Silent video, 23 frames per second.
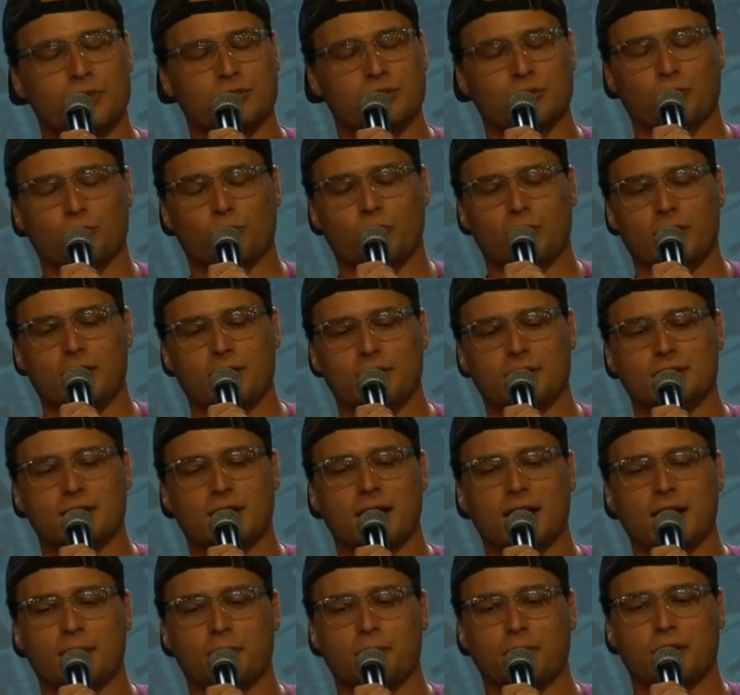a weird
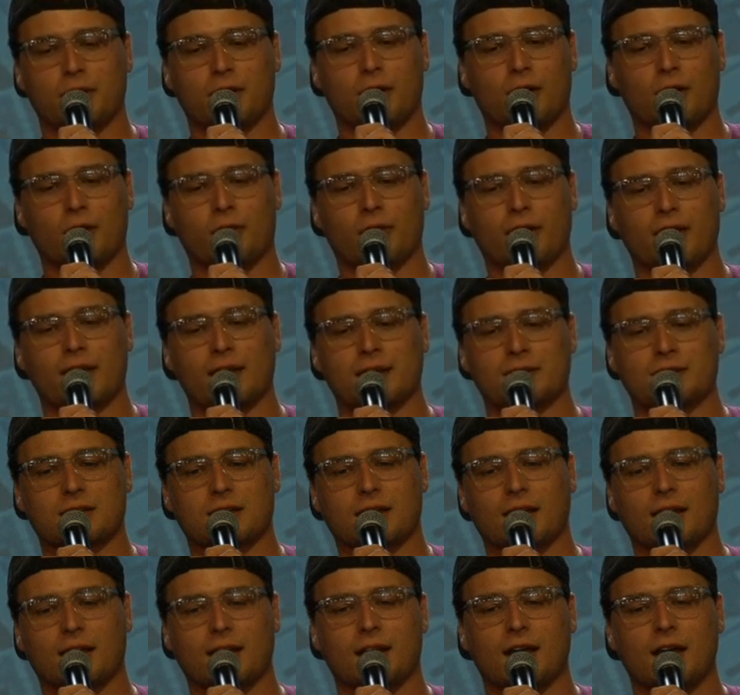time. But all that
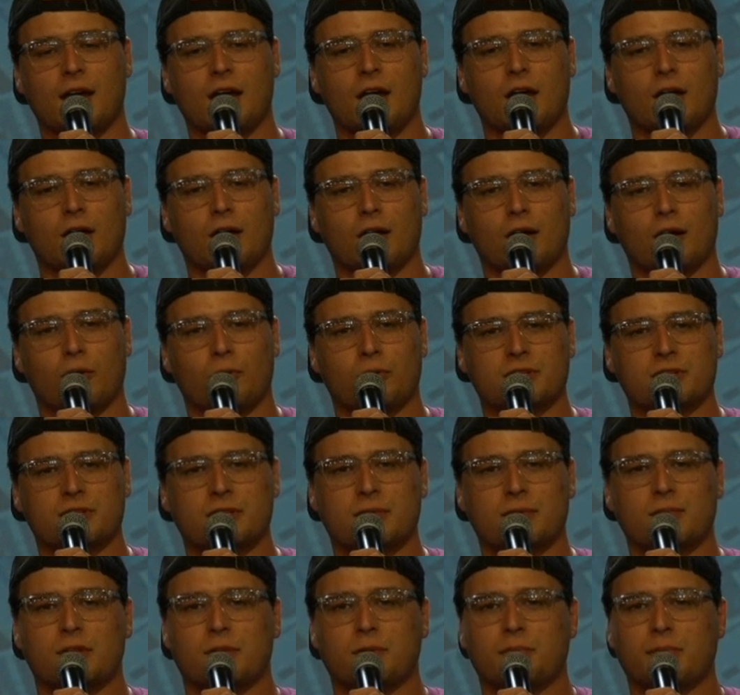aside, what's
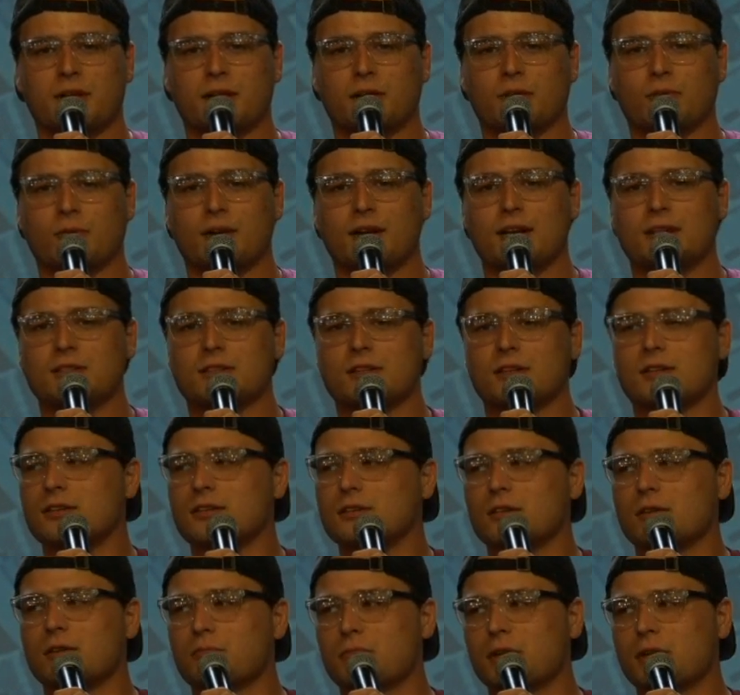some of the big reasons
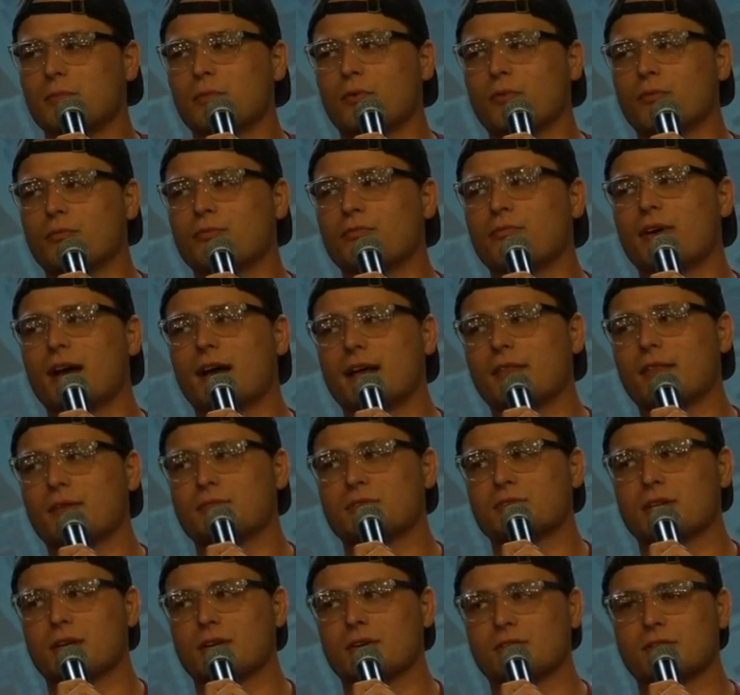that people find
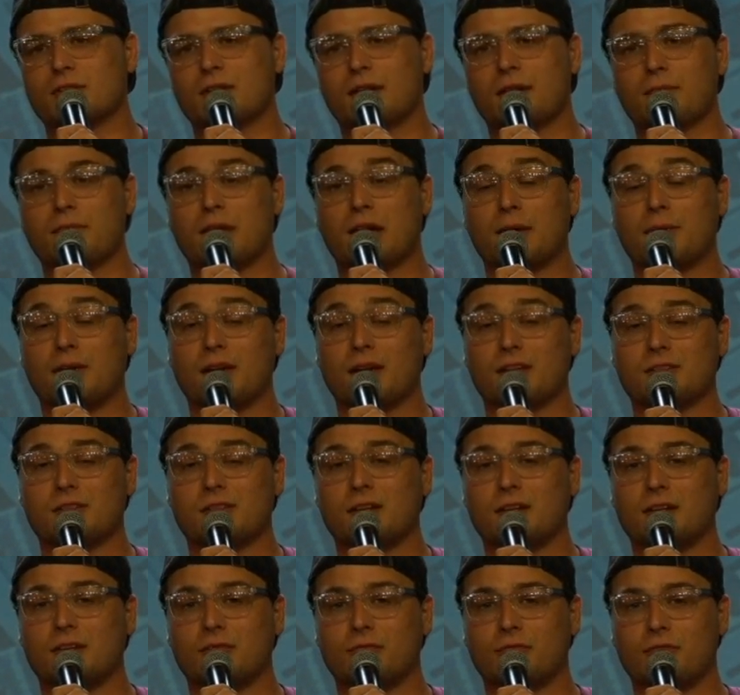themselves in debt, maybe as an
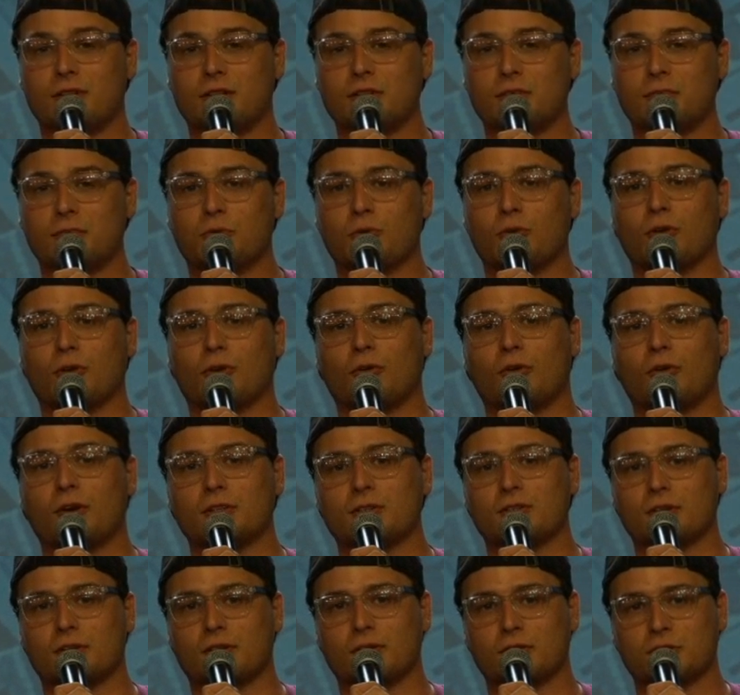individual or as
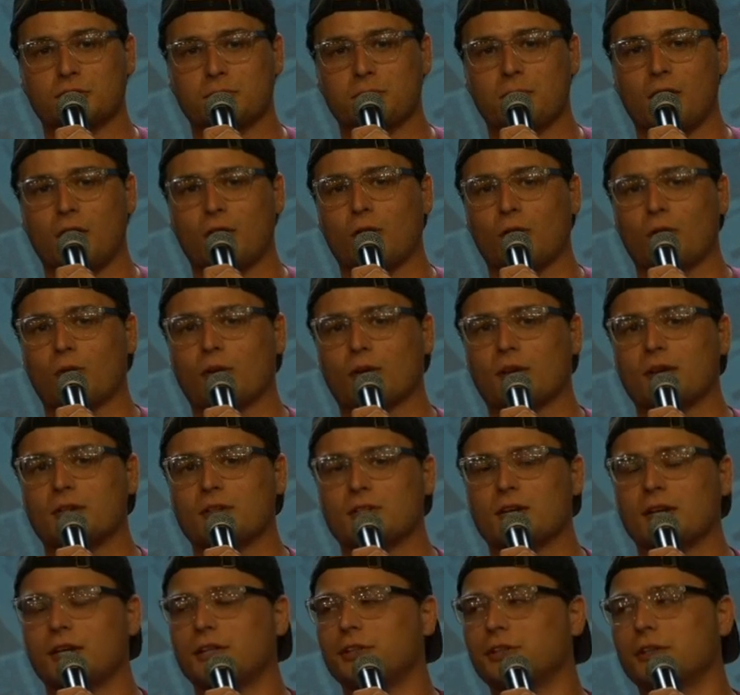a small
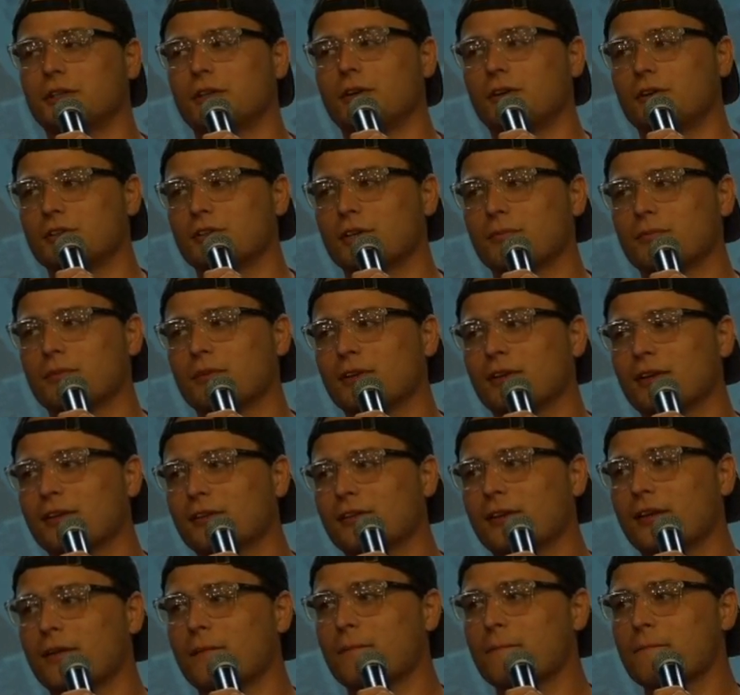organization or something like that?